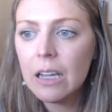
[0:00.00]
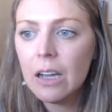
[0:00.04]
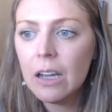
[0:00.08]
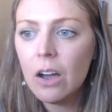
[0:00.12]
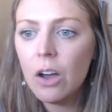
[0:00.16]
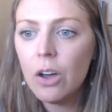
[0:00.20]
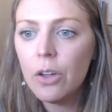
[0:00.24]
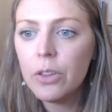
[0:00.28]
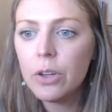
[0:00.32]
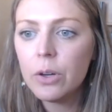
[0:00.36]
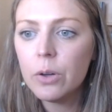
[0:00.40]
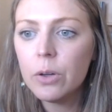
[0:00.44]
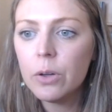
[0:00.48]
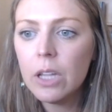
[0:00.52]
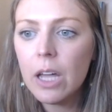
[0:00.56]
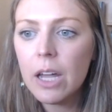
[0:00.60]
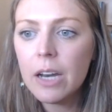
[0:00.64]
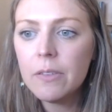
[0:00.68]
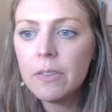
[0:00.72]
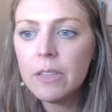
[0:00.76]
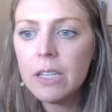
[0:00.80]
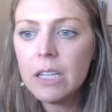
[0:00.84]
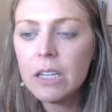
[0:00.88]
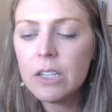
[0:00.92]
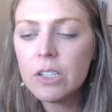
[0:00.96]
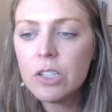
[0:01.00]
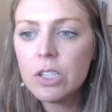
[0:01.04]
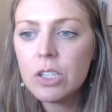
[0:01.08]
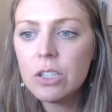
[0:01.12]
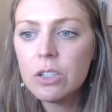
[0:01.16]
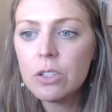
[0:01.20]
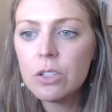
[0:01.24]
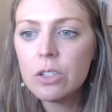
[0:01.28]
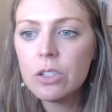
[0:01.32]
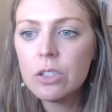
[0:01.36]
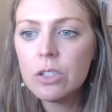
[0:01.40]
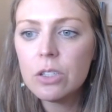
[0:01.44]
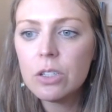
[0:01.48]
although a lot of the
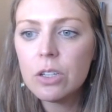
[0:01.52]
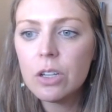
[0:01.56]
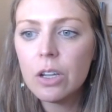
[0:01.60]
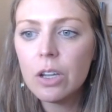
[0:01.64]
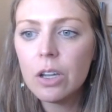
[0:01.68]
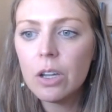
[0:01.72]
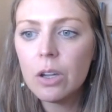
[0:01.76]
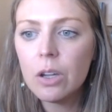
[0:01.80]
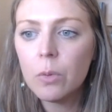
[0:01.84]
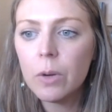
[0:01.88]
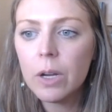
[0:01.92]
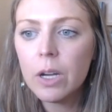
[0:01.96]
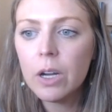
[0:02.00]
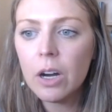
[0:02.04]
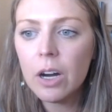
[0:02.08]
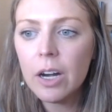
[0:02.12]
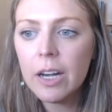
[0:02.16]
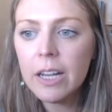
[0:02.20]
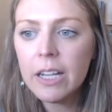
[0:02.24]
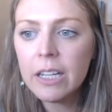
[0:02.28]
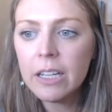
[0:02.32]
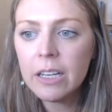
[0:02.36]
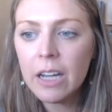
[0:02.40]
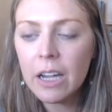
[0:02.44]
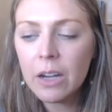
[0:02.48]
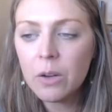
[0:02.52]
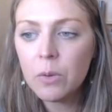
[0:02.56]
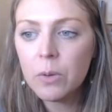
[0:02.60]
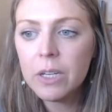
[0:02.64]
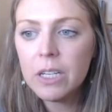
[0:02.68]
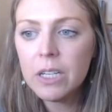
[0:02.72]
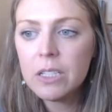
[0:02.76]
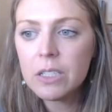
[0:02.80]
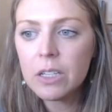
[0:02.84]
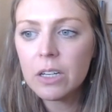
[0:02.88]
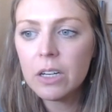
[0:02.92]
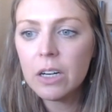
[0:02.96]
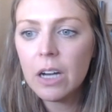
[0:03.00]
issues regarding
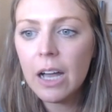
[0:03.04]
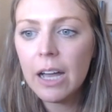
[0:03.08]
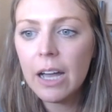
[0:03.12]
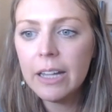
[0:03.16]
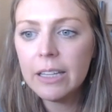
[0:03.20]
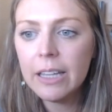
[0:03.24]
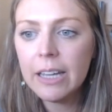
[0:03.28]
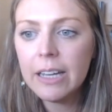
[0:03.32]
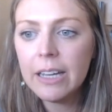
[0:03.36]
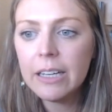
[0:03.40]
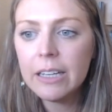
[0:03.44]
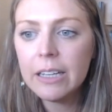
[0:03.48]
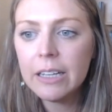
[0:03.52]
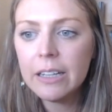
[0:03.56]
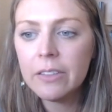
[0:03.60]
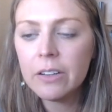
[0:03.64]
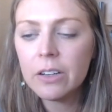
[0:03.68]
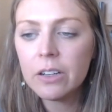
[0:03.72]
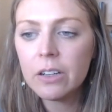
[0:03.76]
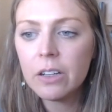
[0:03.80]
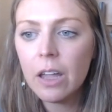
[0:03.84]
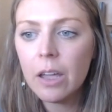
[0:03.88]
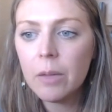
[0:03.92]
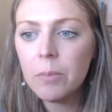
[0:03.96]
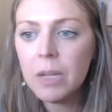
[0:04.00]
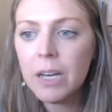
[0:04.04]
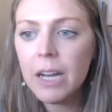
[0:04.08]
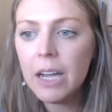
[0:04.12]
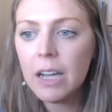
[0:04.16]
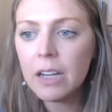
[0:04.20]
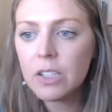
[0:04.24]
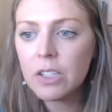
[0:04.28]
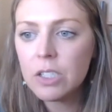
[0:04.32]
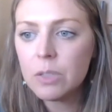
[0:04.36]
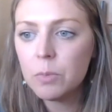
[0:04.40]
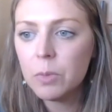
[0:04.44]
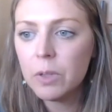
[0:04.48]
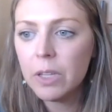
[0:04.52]
inequities are highlighted in their climate
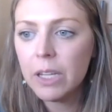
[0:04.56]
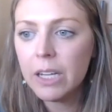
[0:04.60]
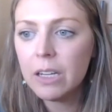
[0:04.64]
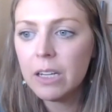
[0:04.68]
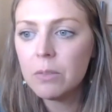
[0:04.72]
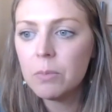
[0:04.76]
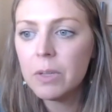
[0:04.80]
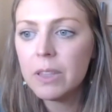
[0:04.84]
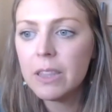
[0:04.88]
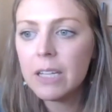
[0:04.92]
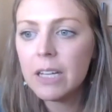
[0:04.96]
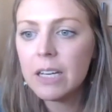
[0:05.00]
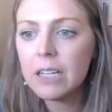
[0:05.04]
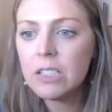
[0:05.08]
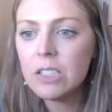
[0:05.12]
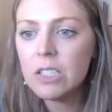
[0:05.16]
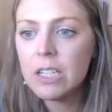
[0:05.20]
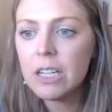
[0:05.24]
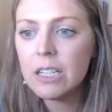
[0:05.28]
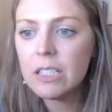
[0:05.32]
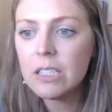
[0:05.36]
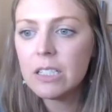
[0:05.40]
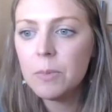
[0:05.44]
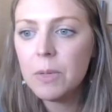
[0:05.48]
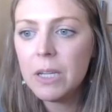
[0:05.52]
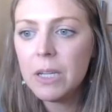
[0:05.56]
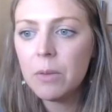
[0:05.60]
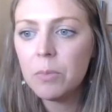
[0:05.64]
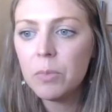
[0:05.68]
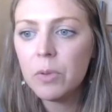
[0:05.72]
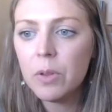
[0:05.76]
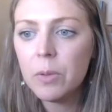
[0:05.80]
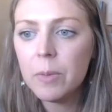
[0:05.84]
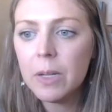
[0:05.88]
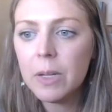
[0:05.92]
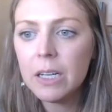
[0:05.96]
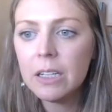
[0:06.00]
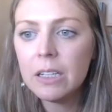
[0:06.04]
action plan, but that is yet to be
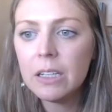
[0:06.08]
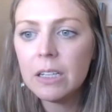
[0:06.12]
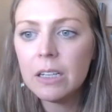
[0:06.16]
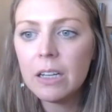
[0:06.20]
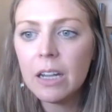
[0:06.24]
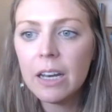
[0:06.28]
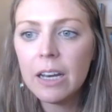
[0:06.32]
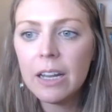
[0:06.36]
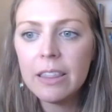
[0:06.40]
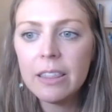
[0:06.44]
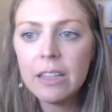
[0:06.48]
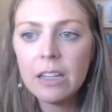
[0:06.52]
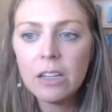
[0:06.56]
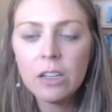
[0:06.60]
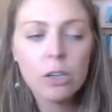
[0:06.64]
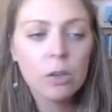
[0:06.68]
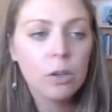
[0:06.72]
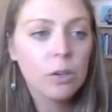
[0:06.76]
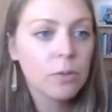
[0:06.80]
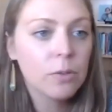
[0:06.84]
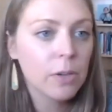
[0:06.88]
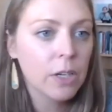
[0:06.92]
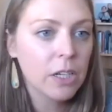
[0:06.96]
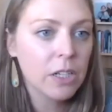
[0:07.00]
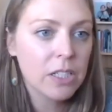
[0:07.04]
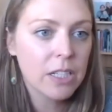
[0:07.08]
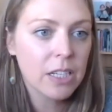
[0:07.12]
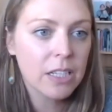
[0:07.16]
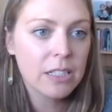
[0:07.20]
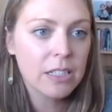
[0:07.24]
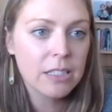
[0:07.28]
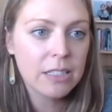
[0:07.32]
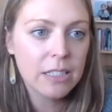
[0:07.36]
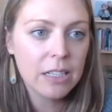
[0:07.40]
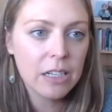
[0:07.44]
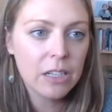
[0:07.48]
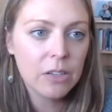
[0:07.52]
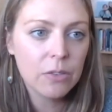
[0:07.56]
implemented. And I think you're referring to the
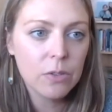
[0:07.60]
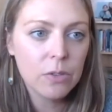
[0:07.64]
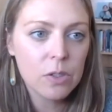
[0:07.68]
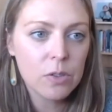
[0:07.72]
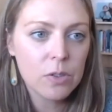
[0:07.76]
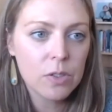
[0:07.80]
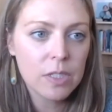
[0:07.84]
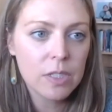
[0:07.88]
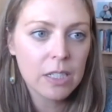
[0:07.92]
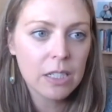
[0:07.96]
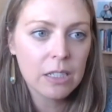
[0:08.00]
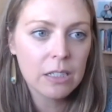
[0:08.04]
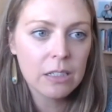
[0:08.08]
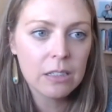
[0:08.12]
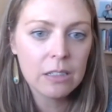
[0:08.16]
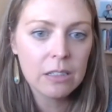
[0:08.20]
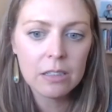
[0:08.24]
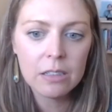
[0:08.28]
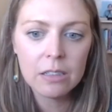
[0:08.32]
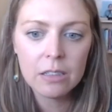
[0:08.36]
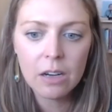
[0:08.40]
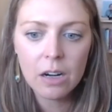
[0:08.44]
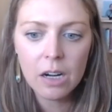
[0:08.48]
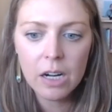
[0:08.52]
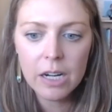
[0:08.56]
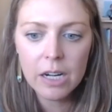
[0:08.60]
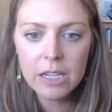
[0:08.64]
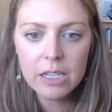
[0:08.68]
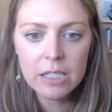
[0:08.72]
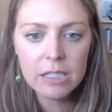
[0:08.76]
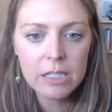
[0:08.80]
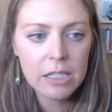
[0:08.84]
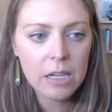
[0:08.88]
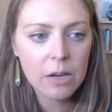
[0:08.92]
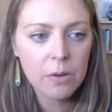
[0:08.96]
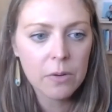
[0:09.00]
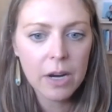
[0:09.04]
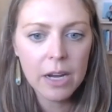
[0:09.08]
city of Houston. Hardy,
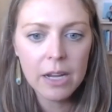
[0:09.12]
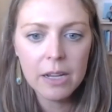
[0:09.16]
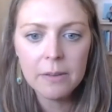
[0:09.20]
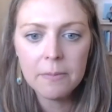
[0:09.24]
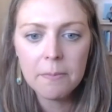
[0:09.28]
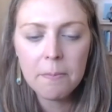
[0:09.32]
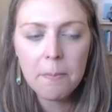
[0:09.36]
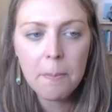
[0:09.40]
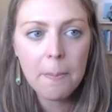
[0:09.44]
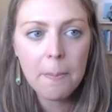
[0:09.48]
is that right?